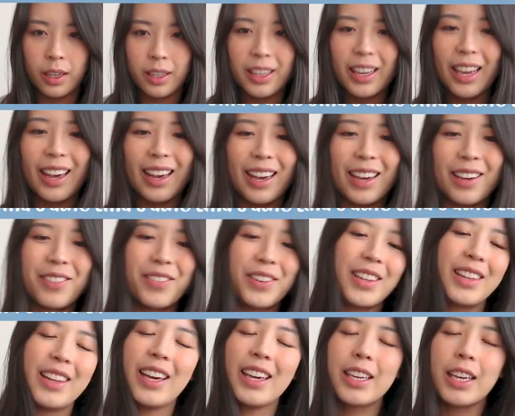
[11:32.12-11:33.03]
Yeah, I
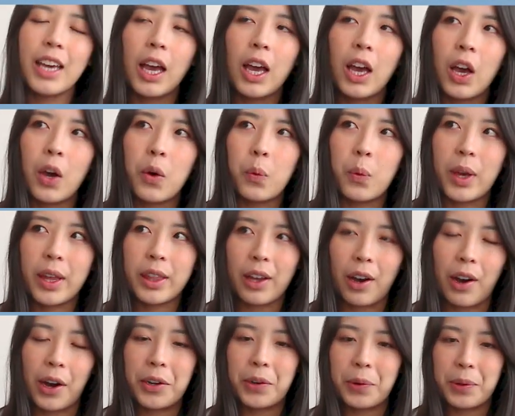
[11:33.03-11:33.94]
feel like with
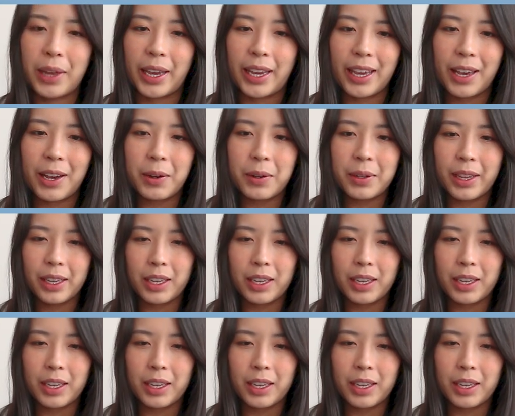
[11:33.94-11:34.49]
auto layout,